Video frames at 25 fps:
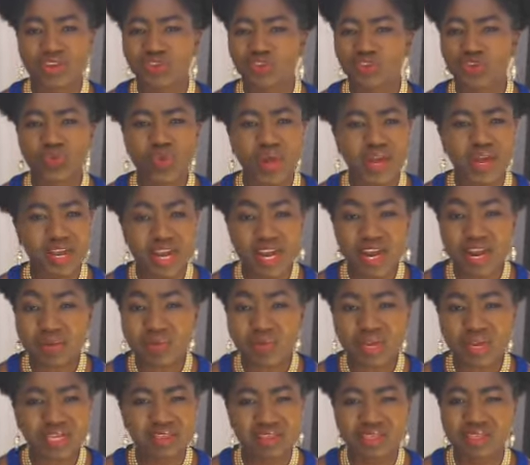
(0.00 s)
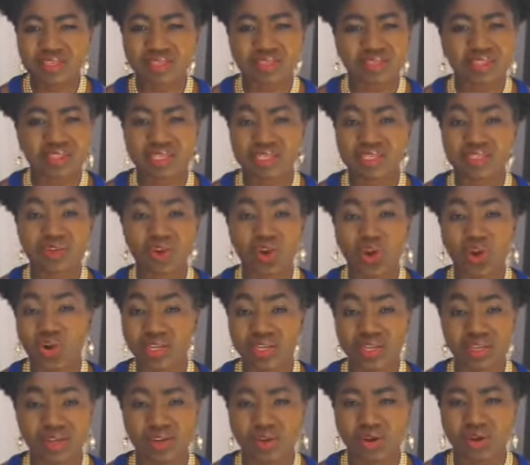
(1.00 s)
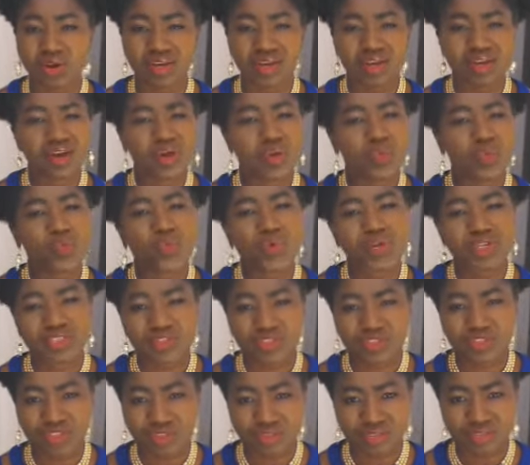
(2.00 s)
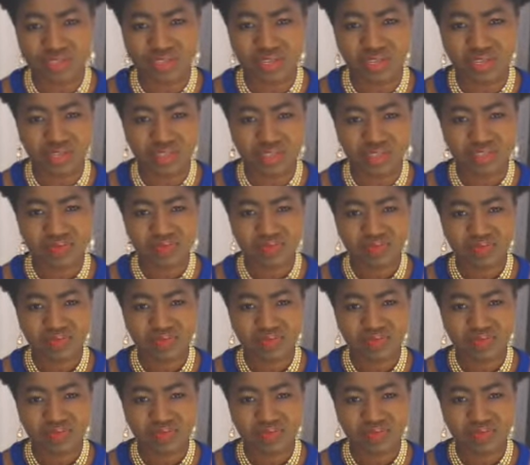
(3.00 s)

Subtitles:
you were carrying the seed all along. What is your seed?